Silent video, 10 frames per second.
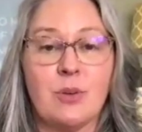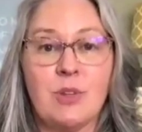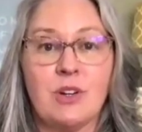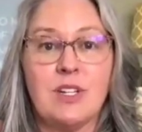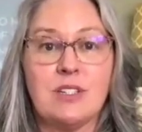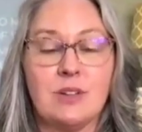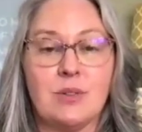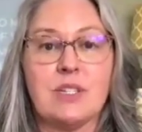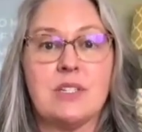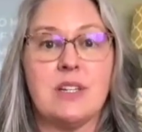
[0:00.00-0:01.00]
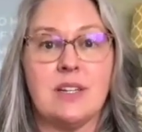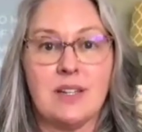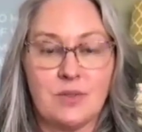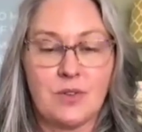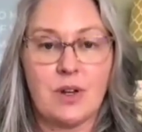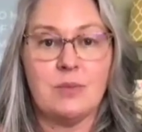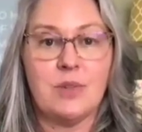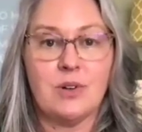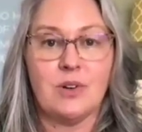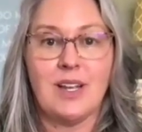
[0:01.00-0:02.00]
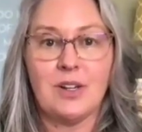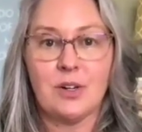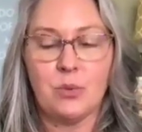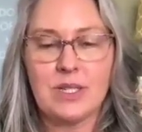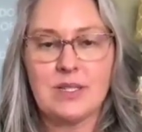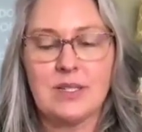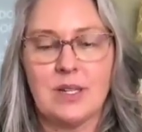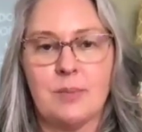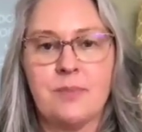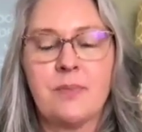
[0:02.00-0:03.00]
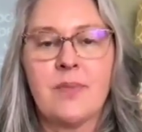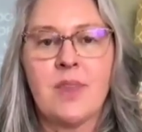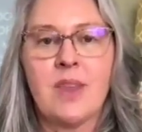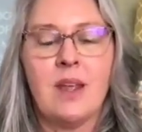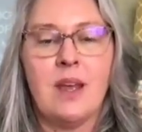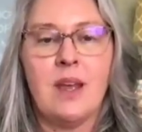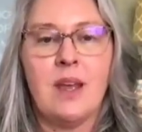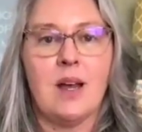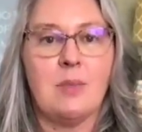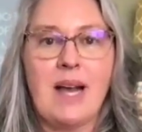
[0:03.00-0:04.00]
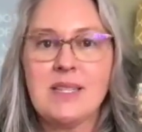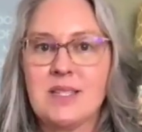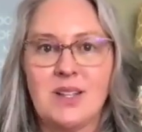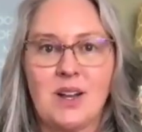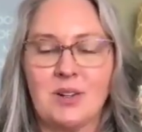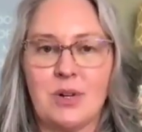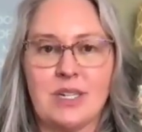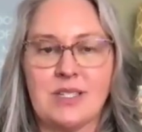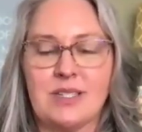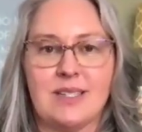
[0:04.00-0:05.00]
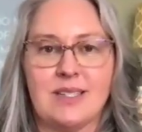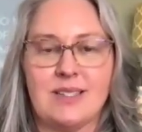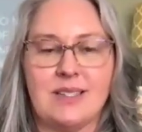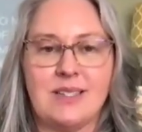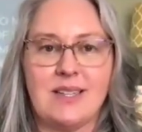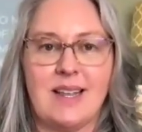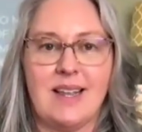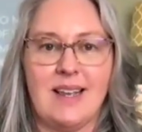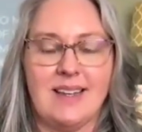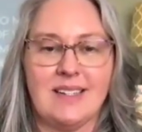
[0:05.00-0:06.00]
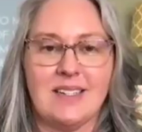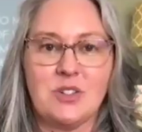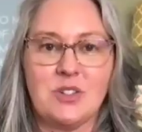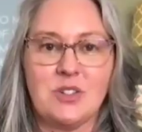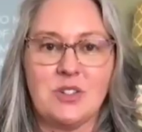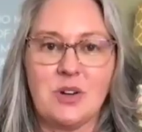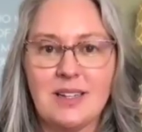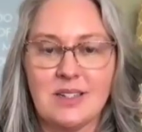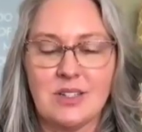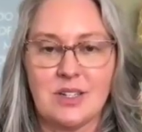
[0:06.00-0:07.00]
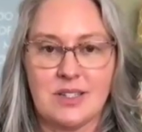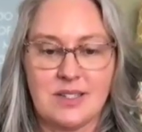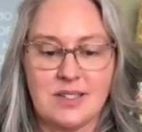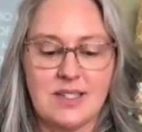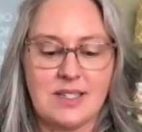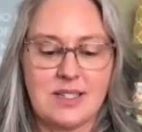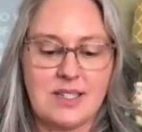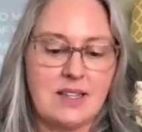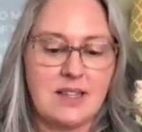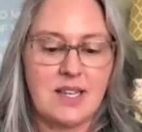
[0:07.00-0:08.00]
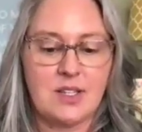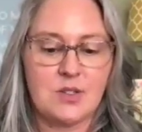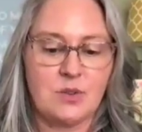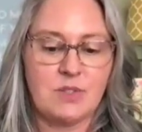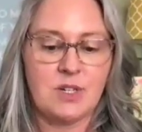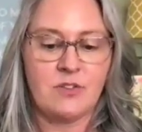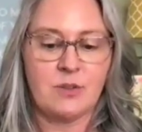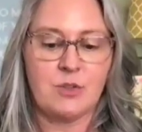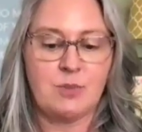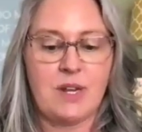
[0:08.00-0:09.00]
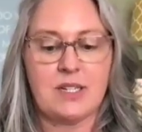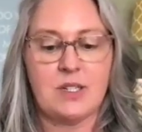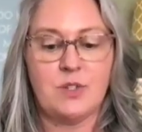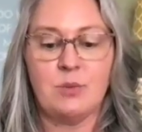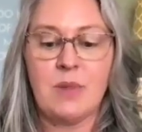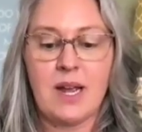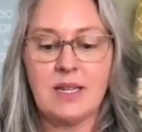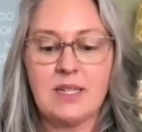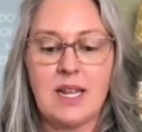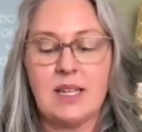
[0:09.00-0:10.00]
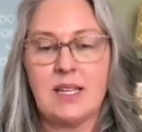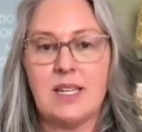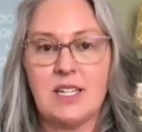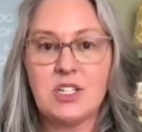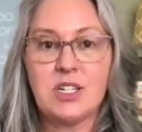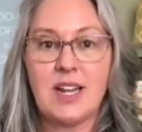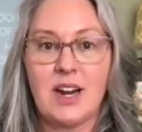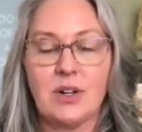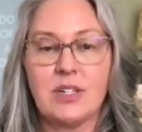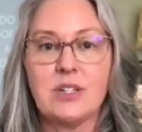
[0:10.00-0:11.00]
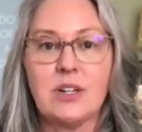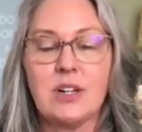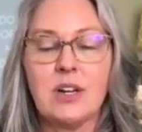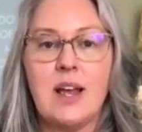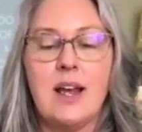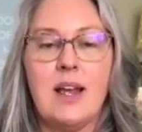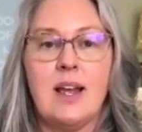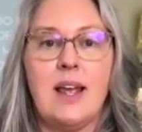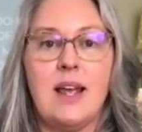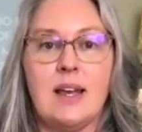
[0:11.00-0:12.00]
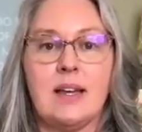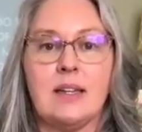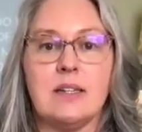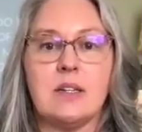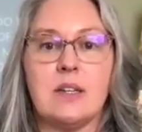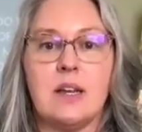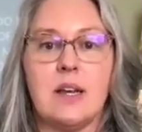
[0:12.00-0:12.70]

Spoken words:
from your intuition and from your inner wisdom. Ask a lot of questions and try and just see things from different perspectives. You might take each character and